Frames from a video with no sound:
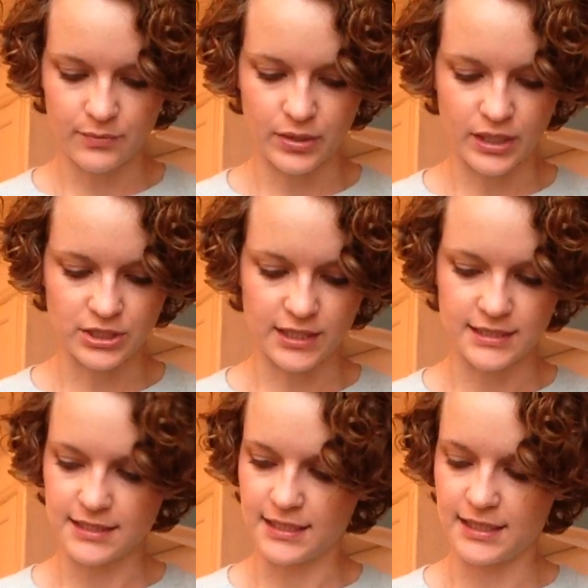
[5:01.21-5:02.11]

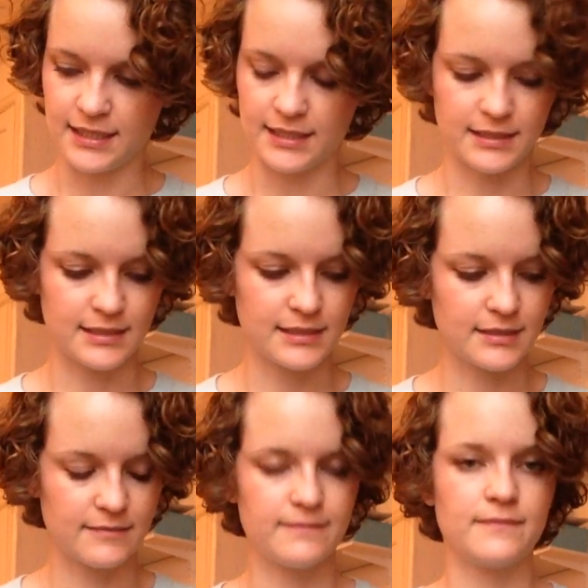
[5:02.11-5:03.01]
project
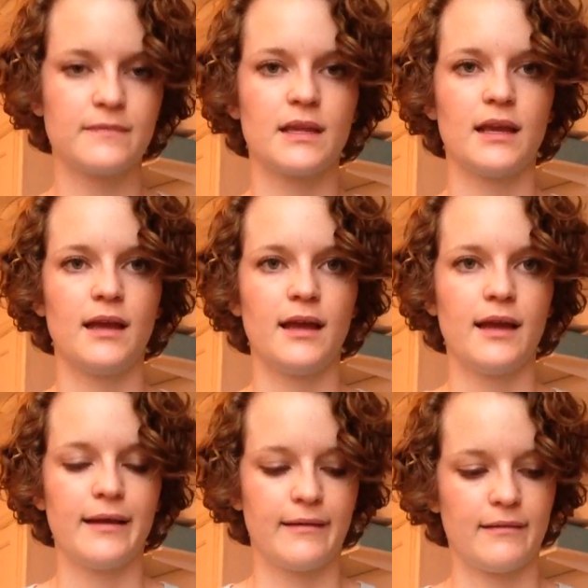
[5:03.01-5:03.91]
is
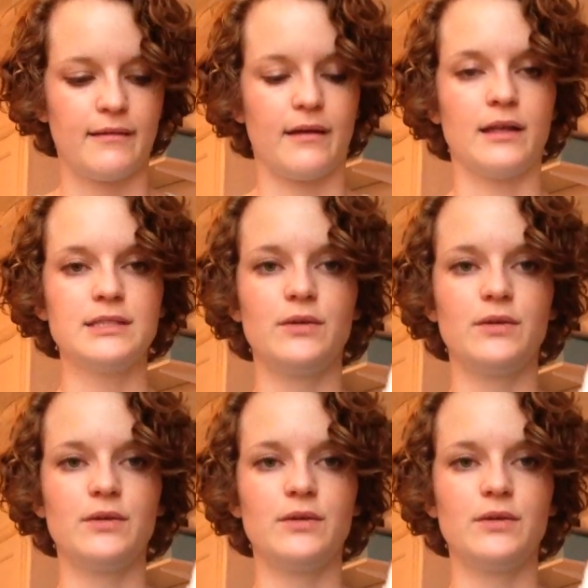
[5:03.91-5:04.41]
also